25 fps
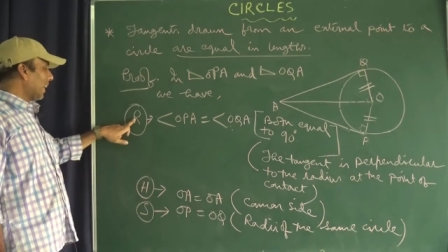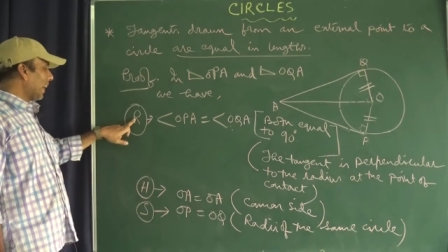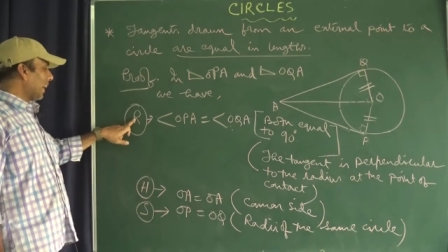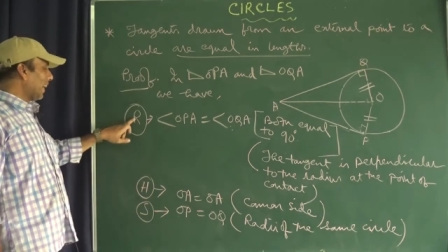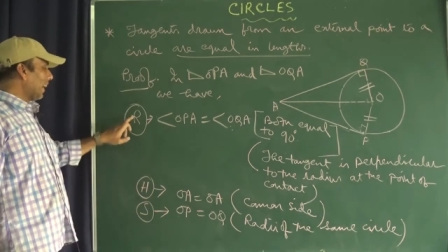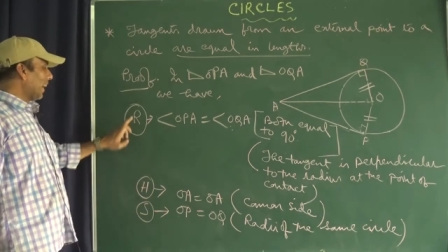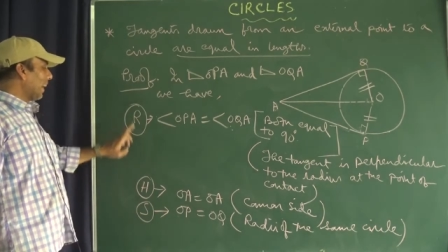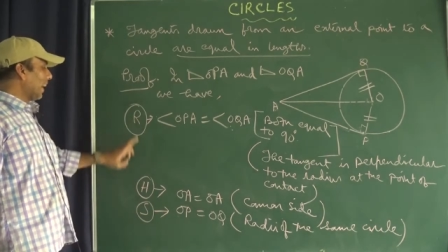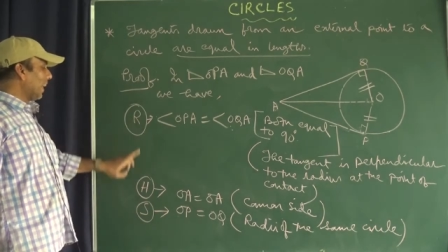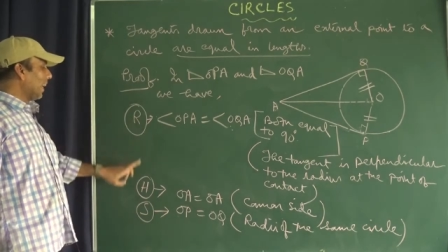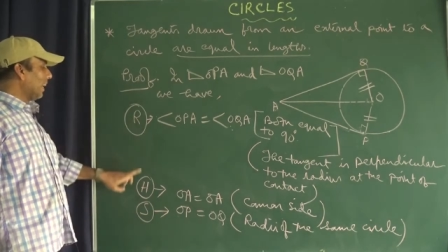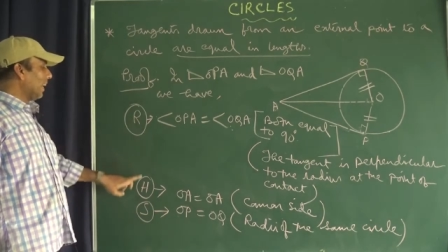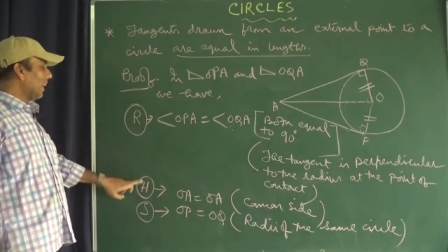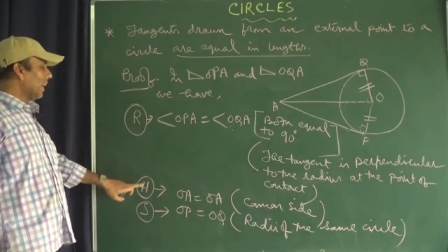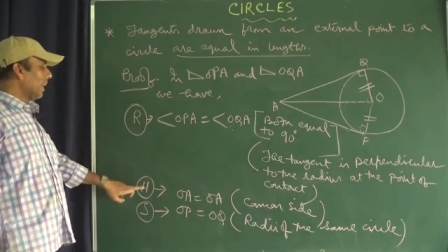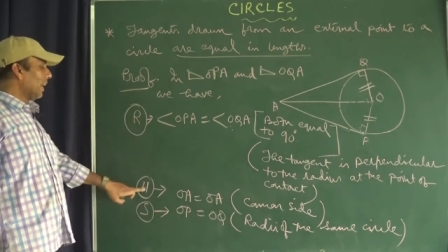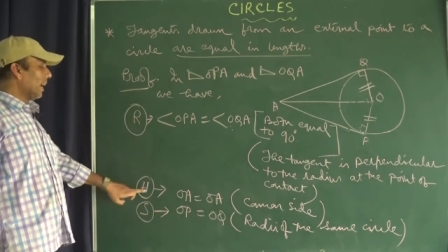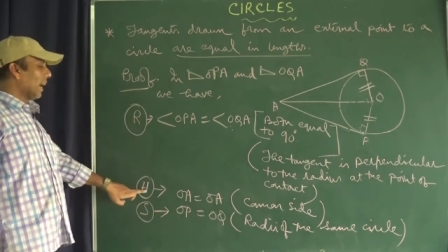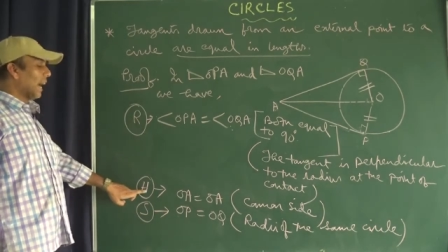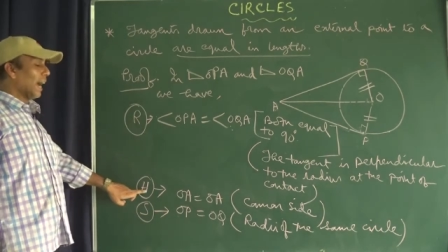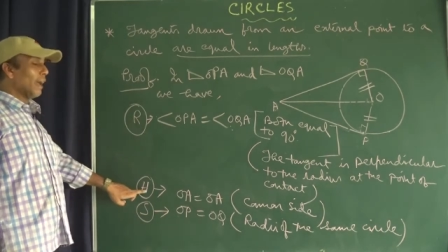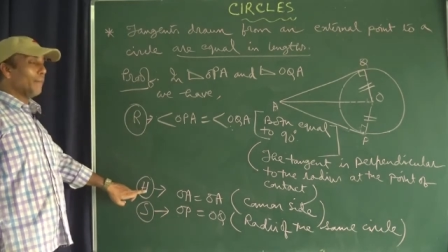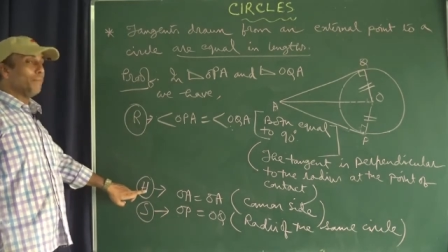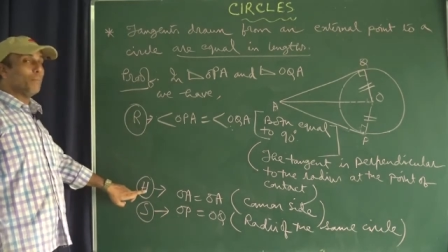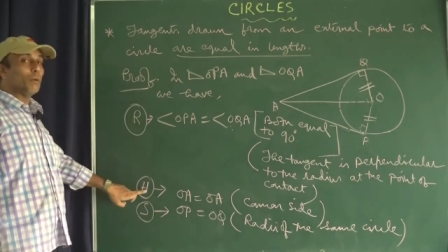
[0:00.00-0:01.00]
angle,
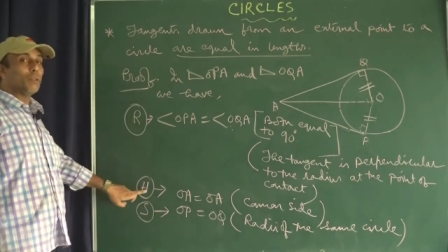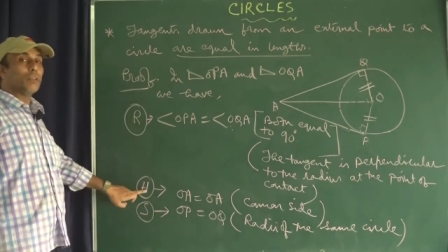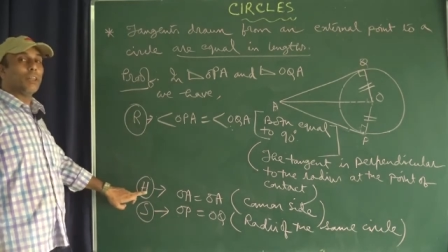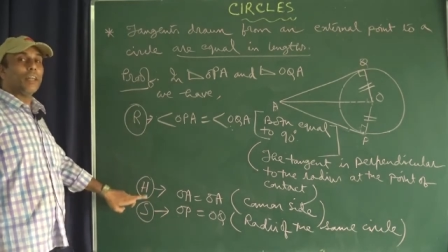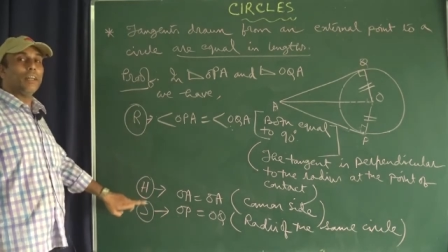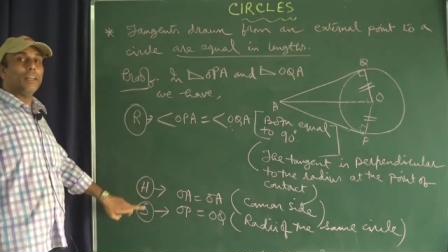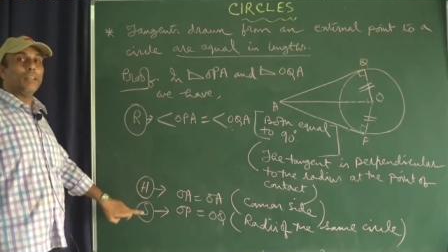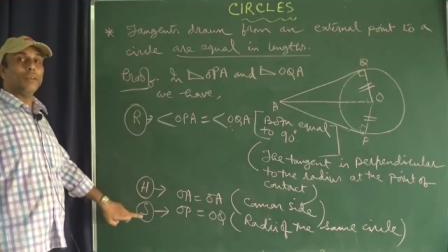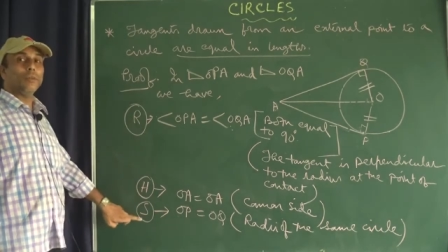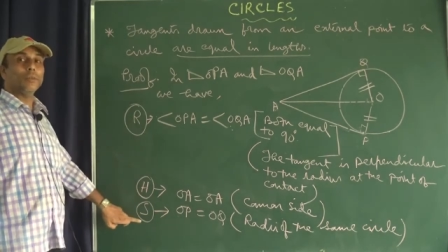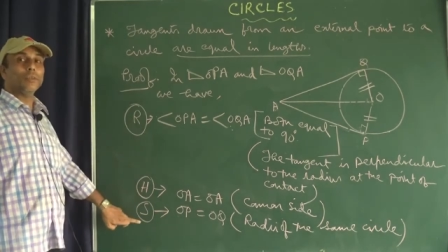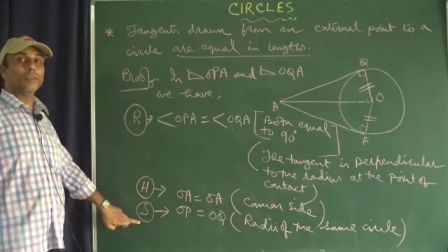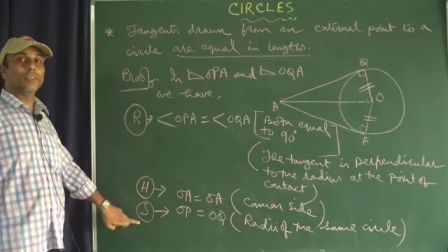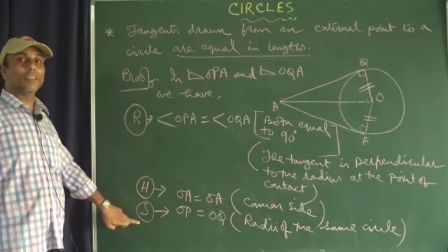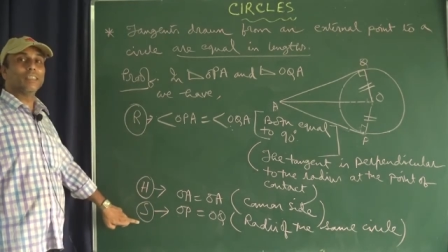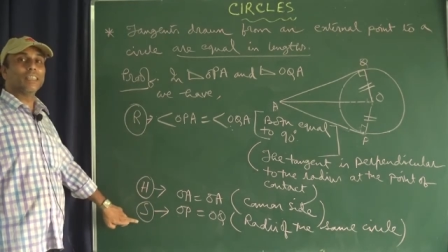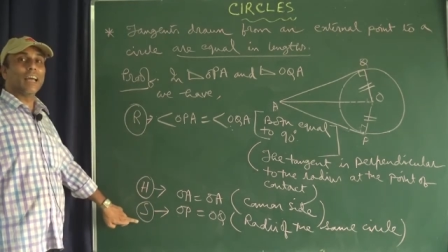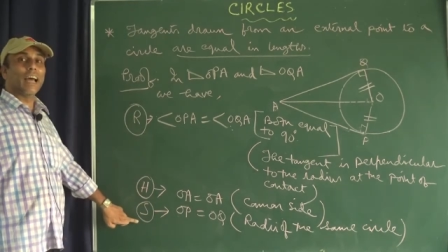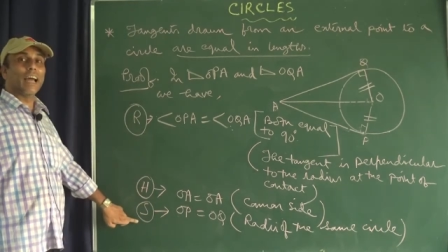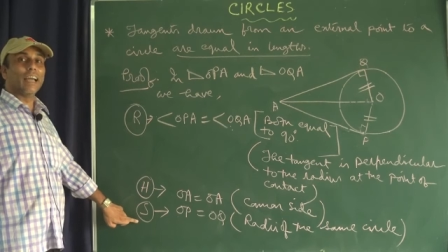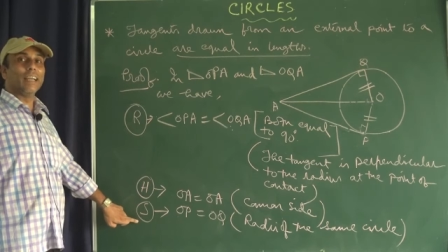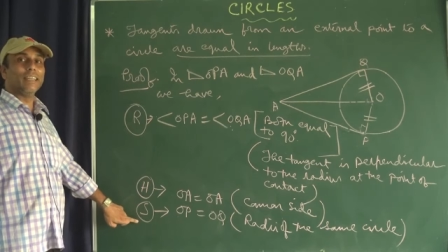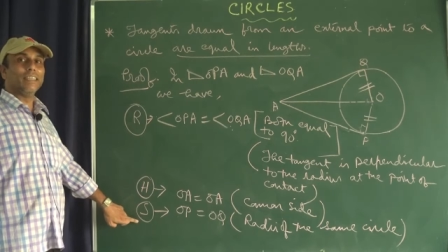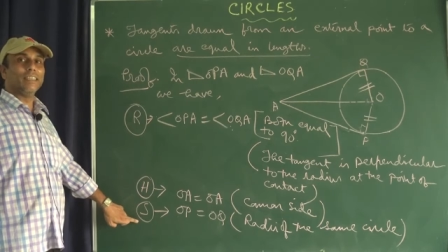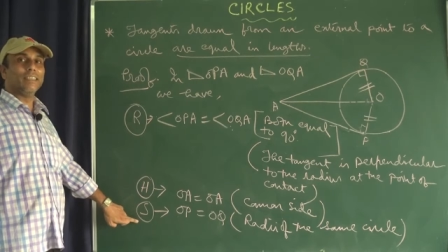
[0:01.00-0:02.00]
hypotenuse,
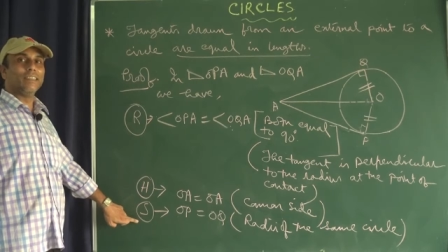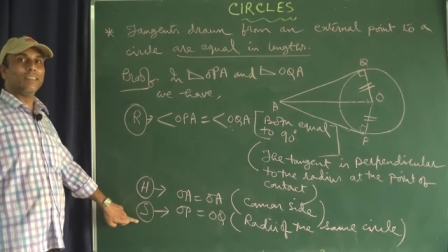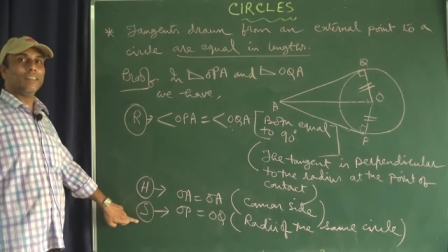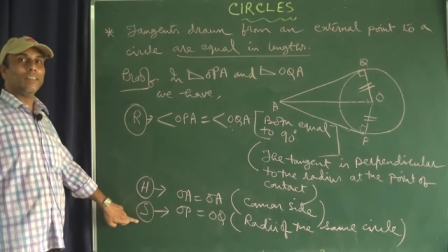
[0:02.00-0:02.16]
side.